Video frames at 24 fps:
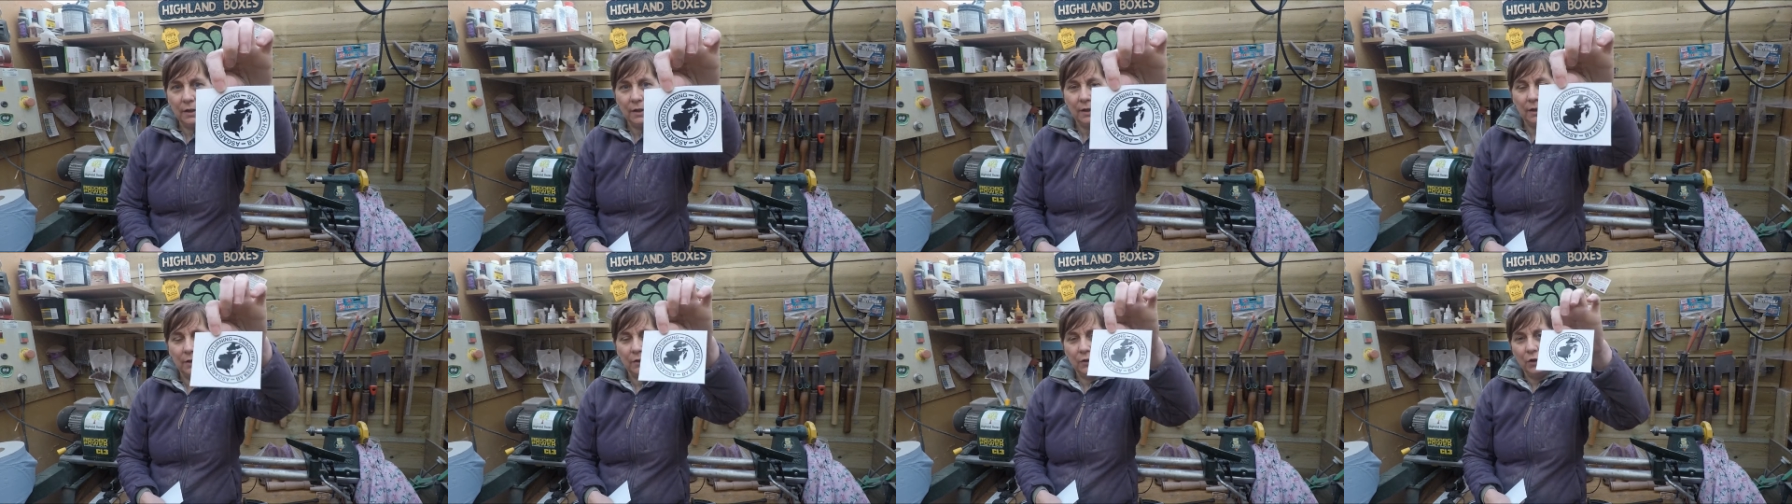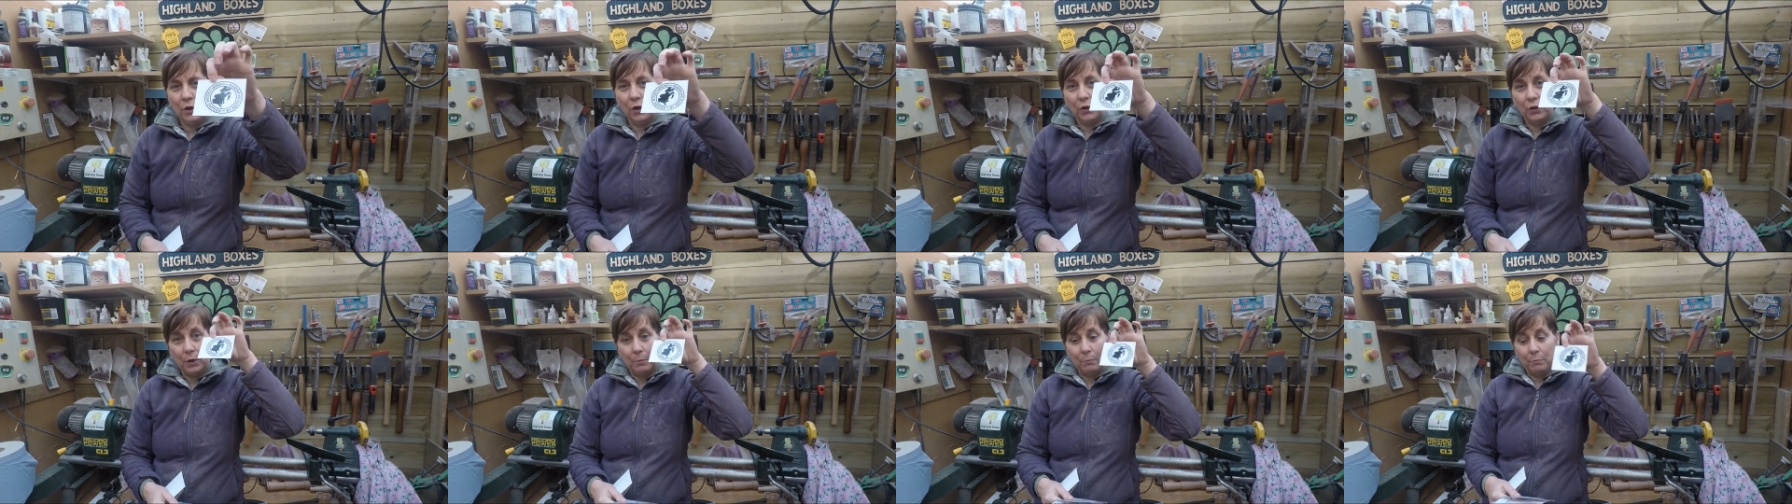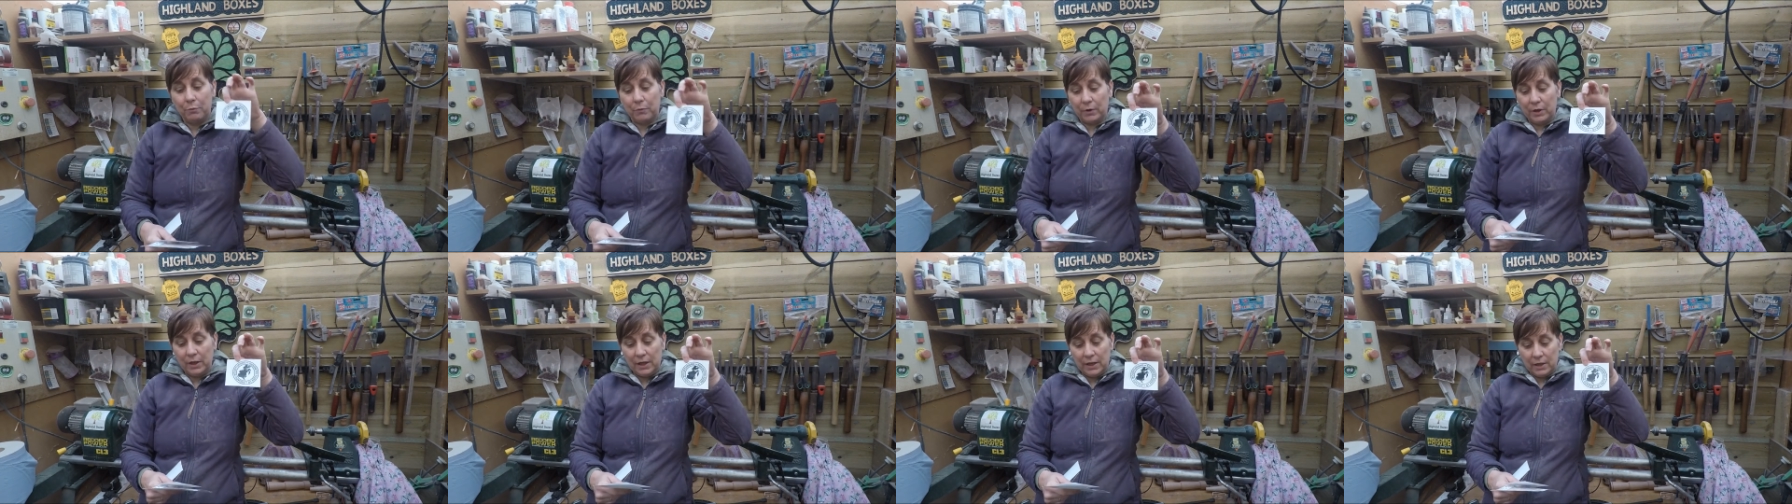Another
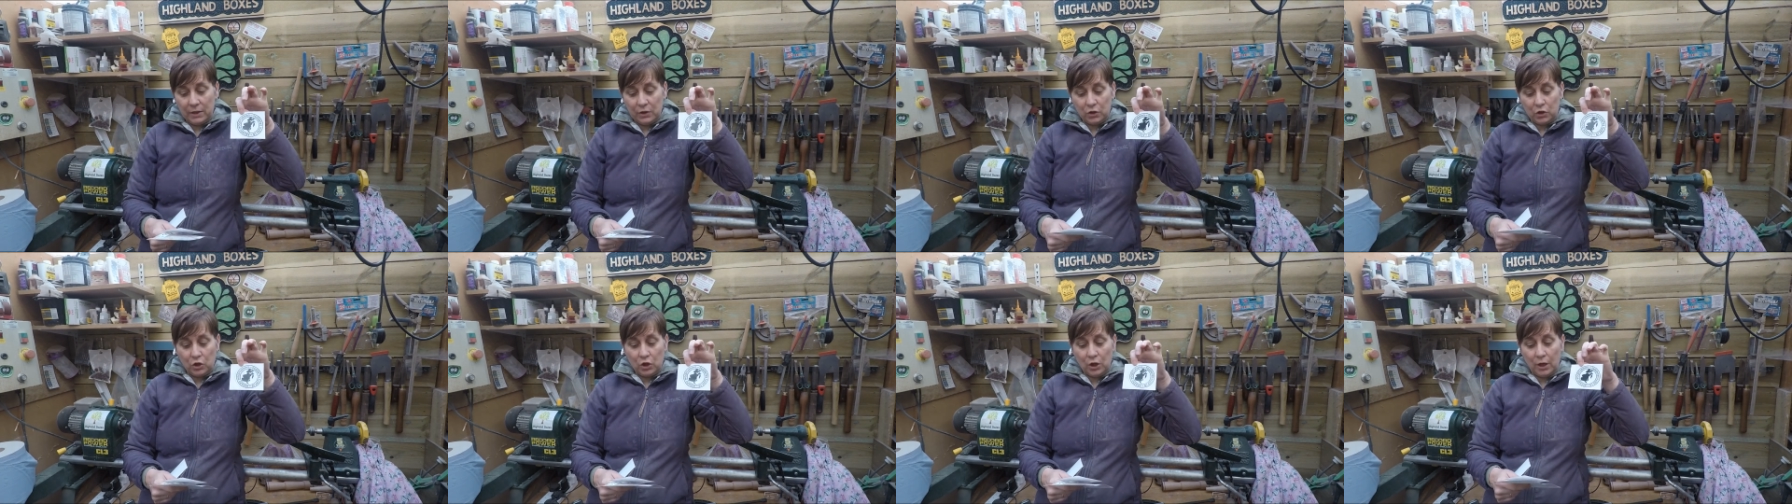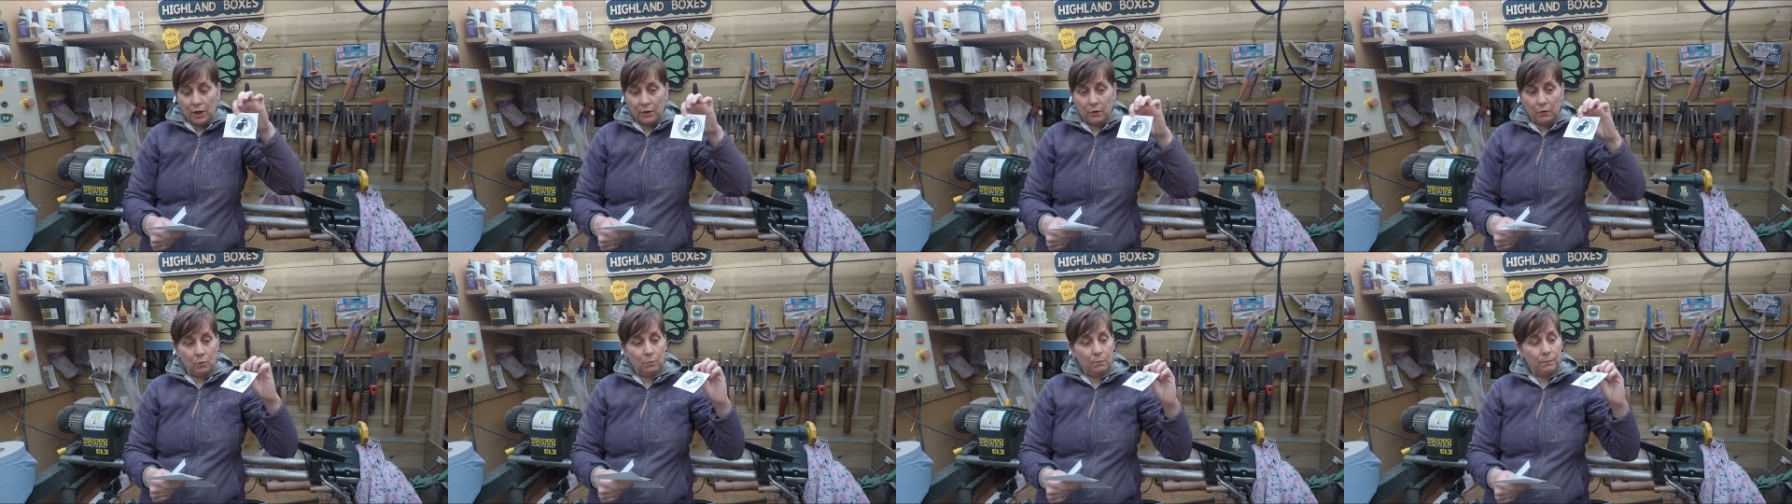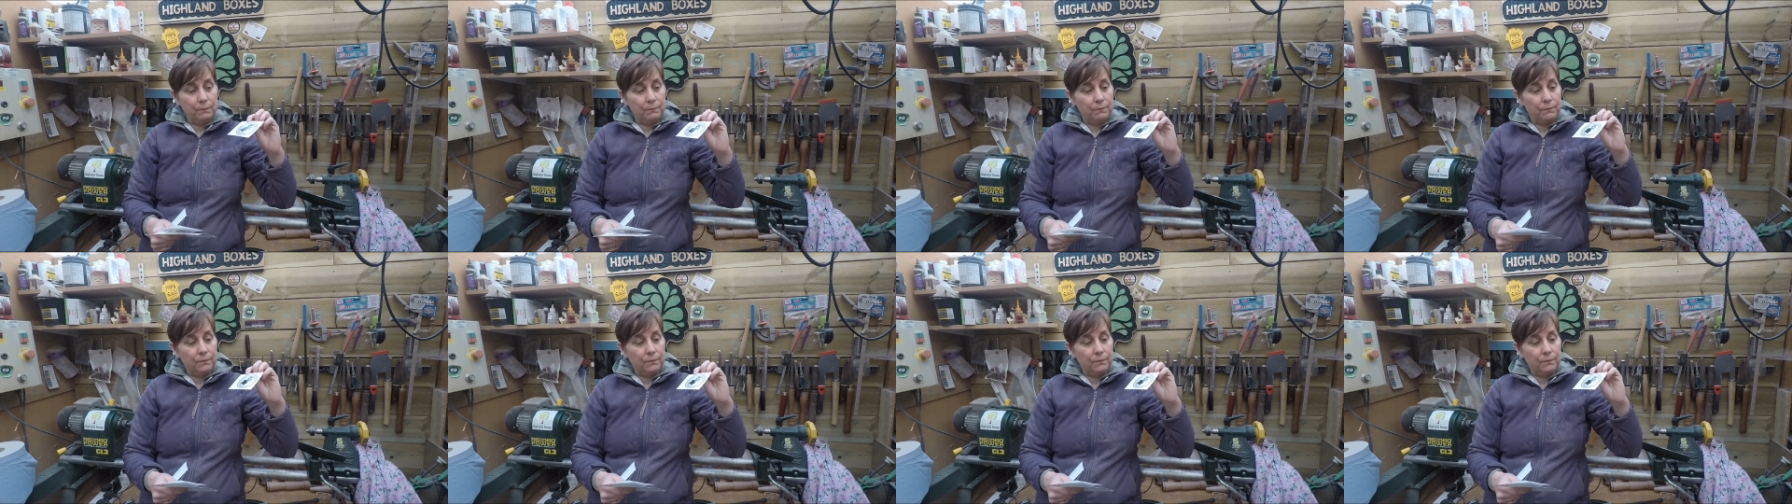brilliant channel,